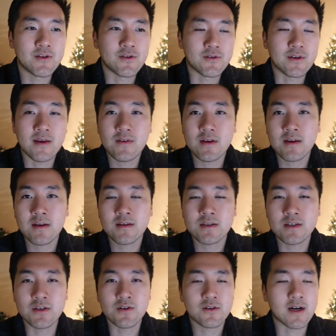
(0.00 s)
you're giving
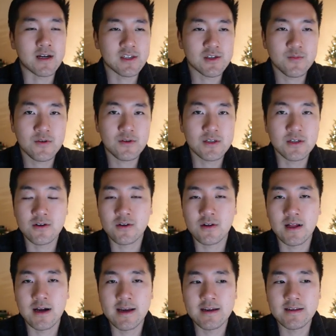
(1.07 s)
to your customer, to your
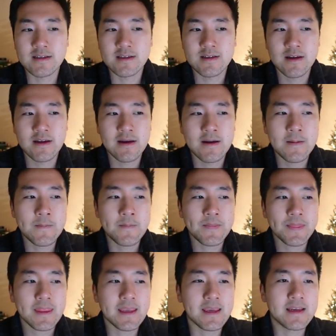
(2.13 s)
client,
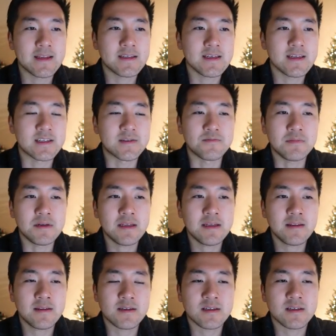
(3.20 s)
it is
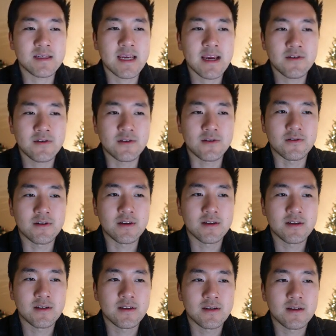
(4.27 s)
meeting the standard
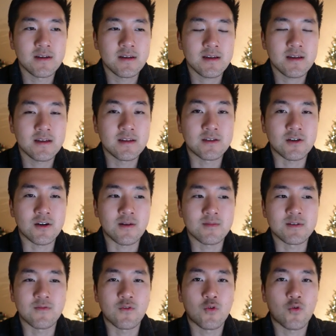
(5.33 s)
in
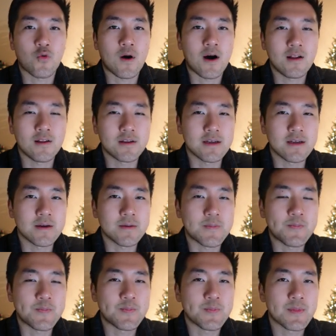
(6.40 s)
terms of quality.
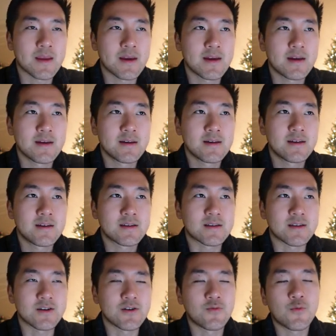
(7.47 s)

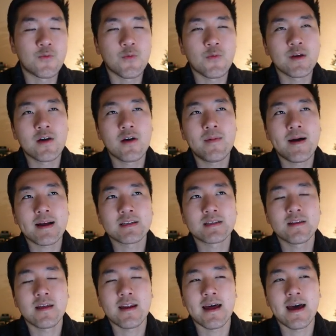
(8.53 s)
So when we go back
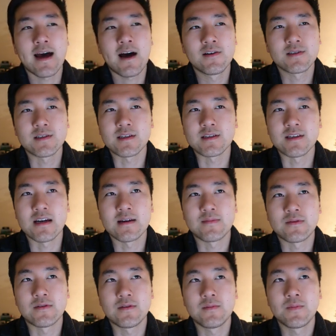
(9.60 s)
to that house
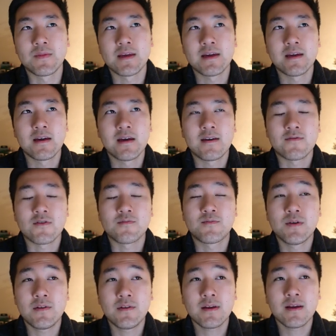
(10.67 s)
example, if you're
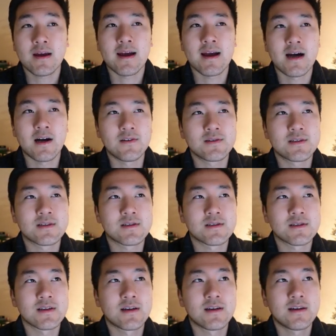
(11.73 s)
building a
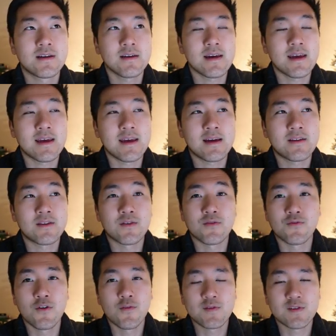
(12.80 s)
house and the
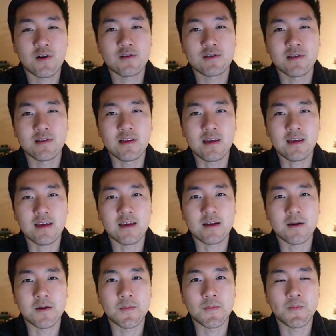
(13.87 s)
roof starts leaking,